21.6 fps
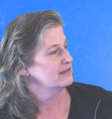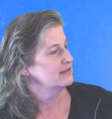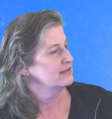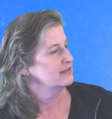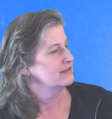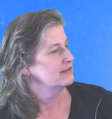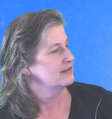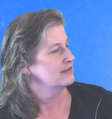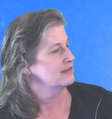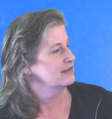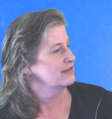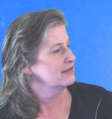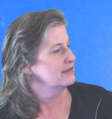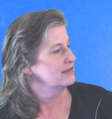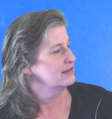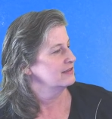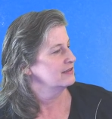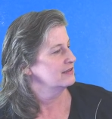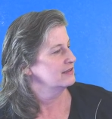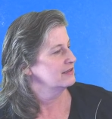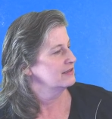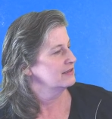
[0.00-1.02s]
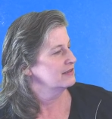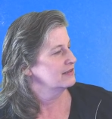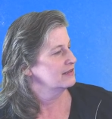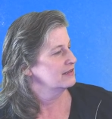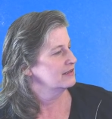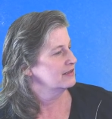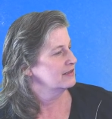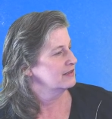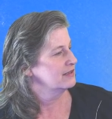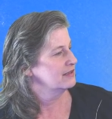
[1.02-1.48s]

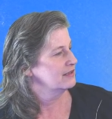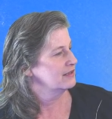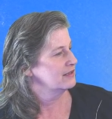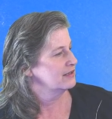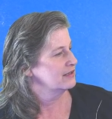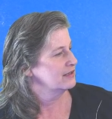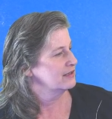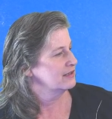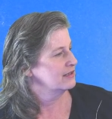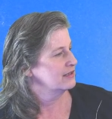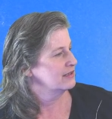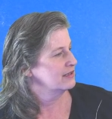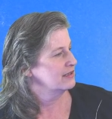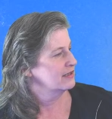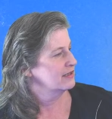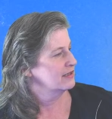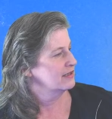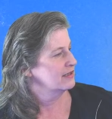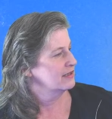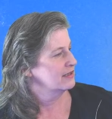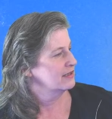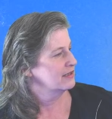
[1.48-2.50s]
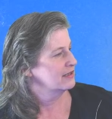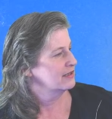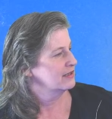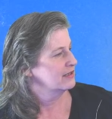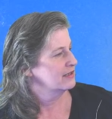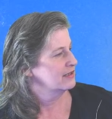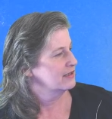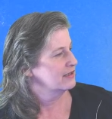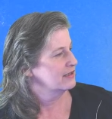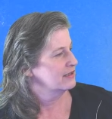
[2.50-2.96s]

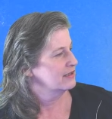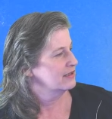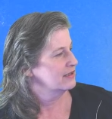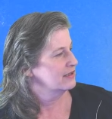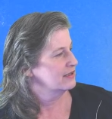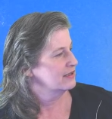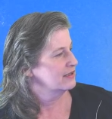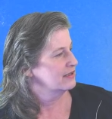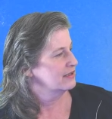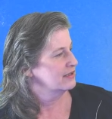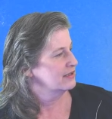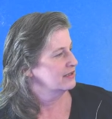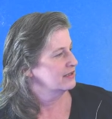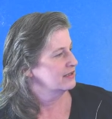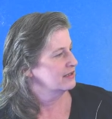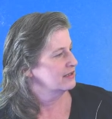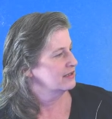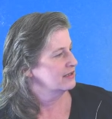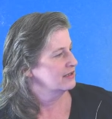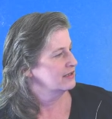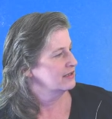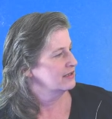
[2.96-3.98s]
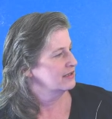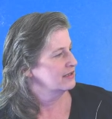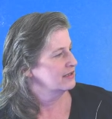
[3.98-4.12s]
Nobody speaks.